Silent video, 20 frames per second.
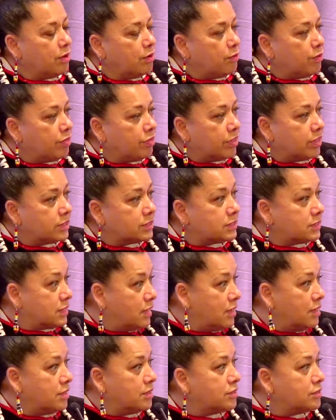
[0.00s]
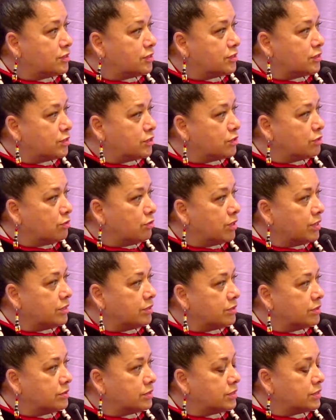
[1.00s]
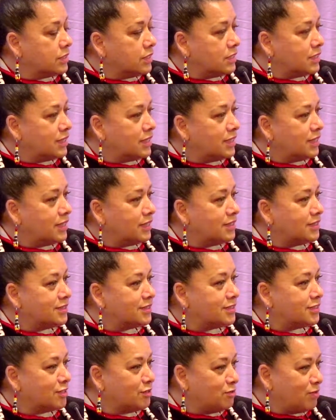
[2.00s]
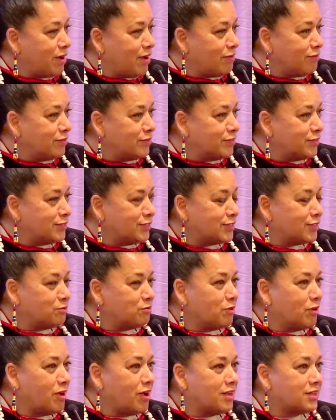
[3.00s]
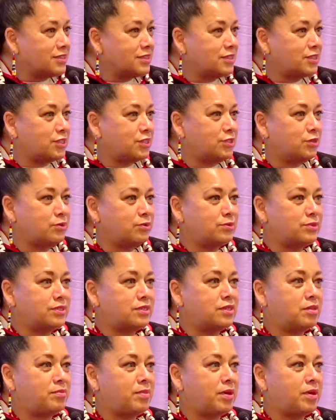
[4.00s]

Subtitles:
with the sands, the soils, the clays, the gravels, the rocks, the stones, and the